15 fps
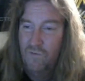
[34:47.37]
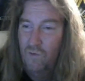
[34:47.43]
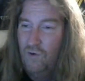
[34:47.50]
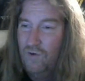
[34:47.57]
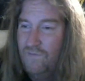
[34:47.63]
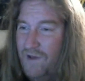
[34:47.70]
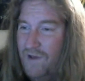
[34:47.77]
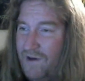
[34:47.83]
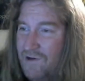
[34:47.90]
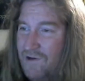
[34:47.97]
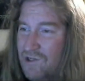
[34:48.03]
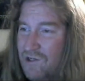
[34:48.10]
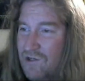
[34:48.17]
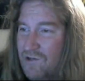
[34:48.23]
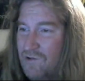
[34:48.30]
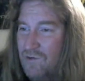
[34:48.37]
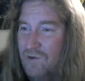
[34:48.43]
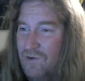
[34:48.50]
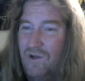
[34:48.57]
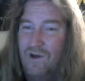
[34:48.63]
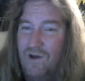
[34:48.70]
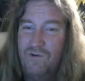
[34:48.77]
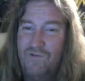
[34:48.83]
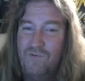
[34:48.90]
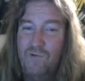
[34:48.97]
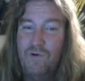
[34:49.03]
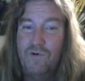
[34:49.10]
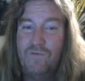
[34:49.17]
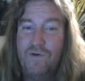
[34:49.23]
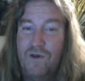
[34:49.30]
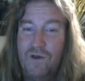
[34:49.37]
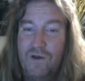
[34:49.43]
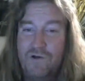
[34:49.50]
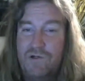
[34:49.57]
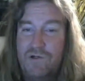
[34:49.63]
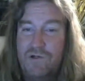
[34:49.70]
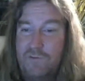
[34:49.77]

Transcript: advantage, you can do a lot with 4 advantage. I mean,